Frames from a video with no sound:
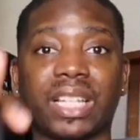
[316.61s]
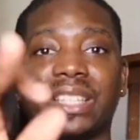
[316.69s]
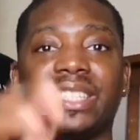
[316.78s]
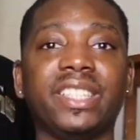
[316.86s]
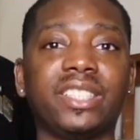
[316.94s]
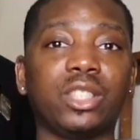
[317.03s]
Now
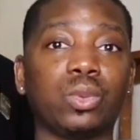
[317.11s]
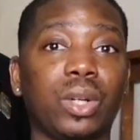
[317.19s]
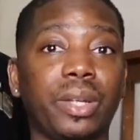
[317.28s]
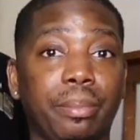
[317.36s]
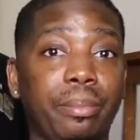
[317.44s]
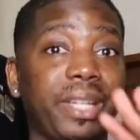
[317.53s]
this is
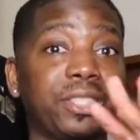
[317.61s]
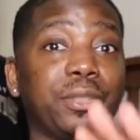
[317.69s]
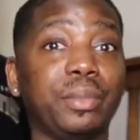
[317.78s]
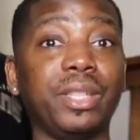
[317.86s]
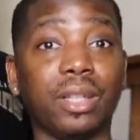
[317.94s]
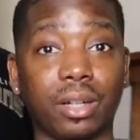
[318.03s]
what
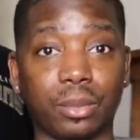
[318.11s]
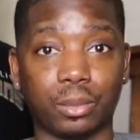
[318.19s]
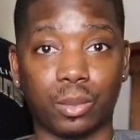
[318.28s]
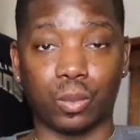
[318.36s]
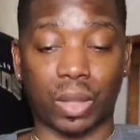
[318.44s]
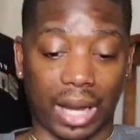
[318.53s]
messed me up
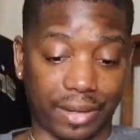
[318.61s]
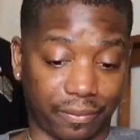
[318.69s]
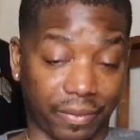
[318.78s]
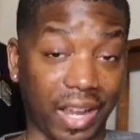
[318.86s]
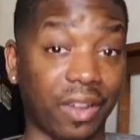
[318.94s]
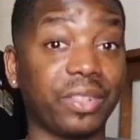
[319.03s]
when I
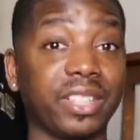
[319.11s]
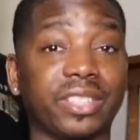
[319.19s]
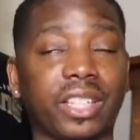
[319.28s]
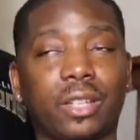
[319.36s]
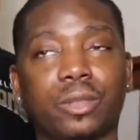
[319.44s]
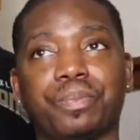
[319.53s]
found this
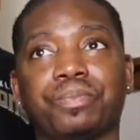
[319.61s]
out.